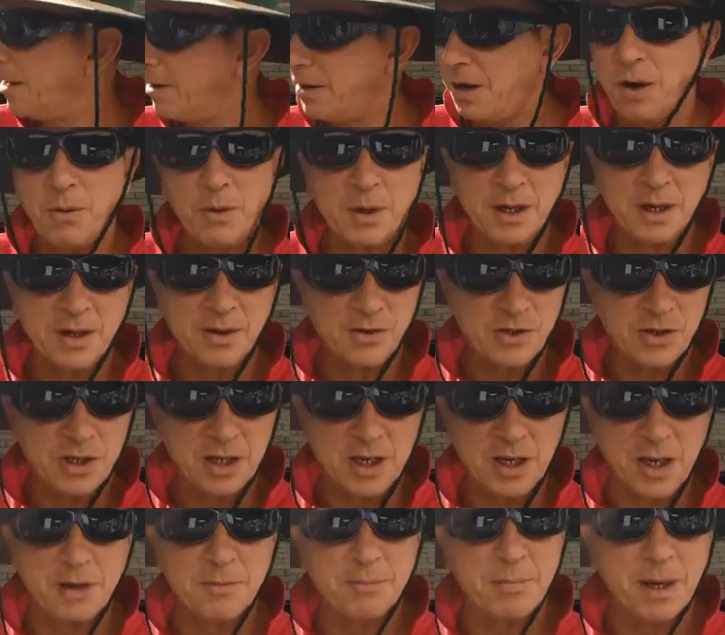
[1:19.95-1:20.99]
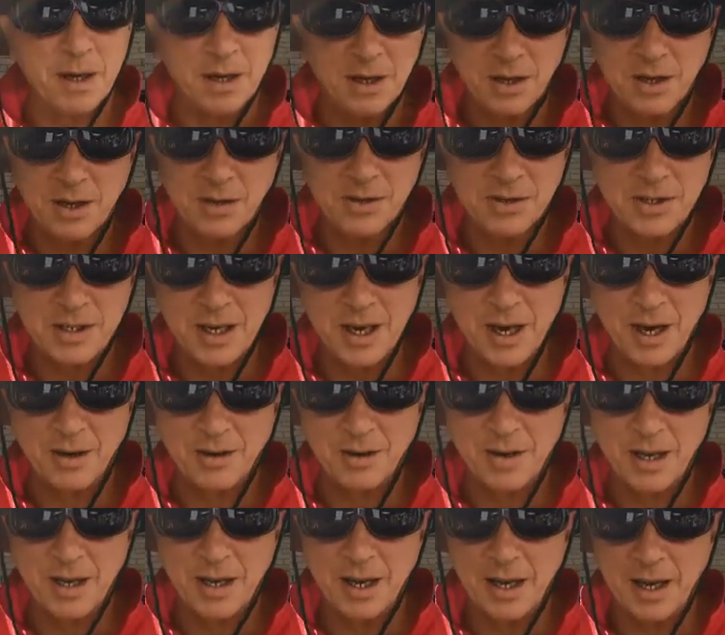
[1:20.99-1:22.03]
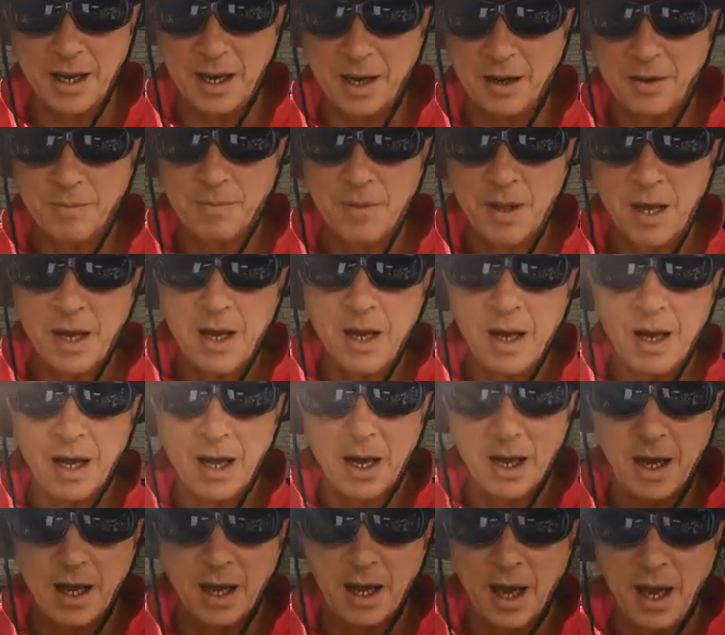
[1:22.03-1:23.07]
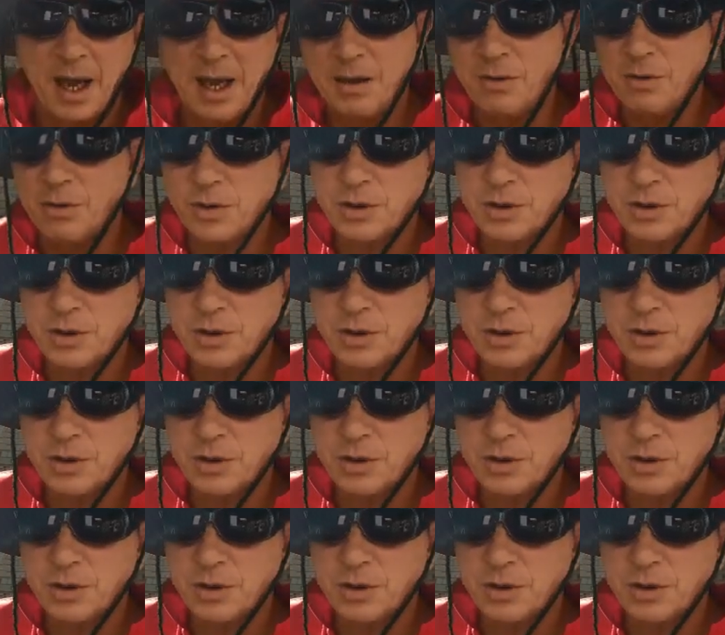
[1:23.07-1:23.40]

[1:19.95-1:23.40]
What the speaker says: No one can see in, but you can see out clearly. And